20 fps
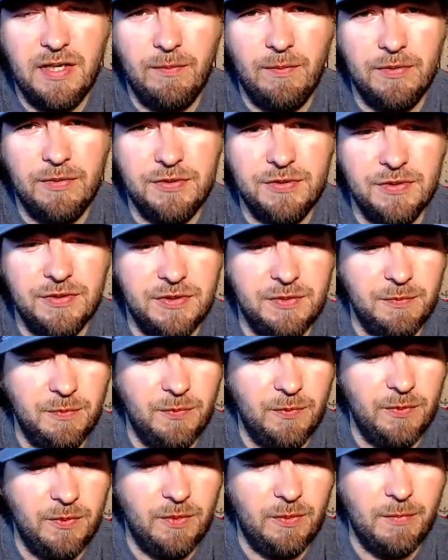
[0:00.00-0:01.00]
I watched it this
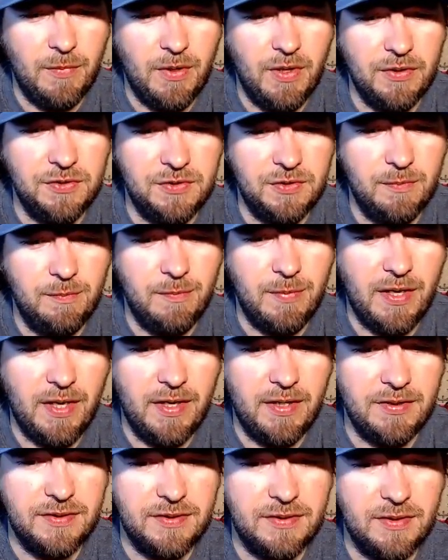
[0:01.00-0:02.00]
morning on Monster
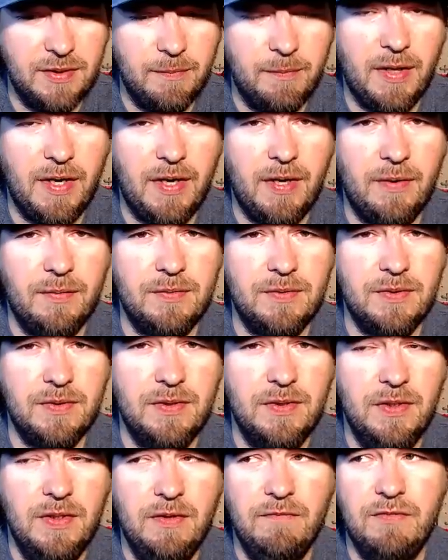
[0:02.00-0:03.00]
Bass about
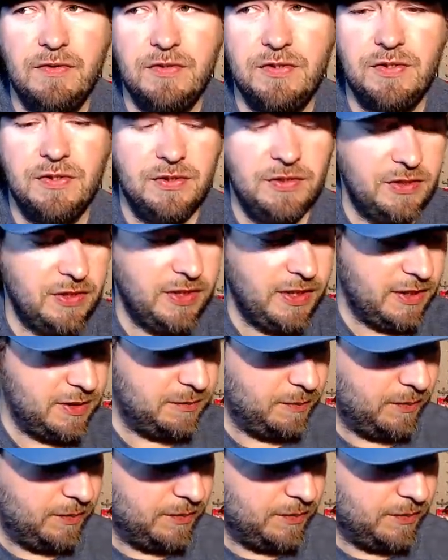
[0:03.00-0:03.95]
fishing the shad spawn.